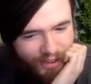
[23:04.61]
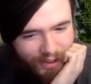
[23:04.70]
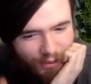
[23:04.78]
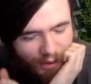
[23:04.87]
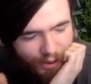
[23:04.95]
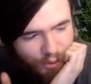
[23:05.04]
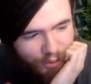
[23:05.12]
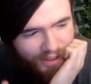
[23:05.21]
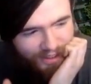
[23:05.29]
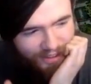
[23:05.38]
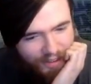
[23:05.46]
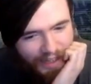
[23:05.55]
so I don't
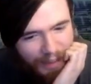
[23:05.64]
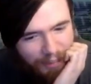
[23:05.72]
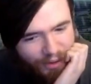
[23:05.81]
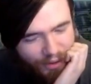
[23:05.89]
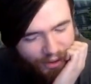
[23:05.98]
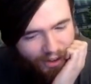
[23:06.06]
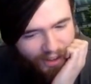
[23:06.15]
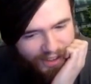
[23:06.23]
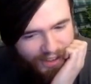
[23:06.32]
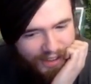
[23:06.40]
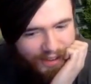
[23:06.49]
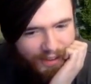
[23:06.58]
get diamond too early.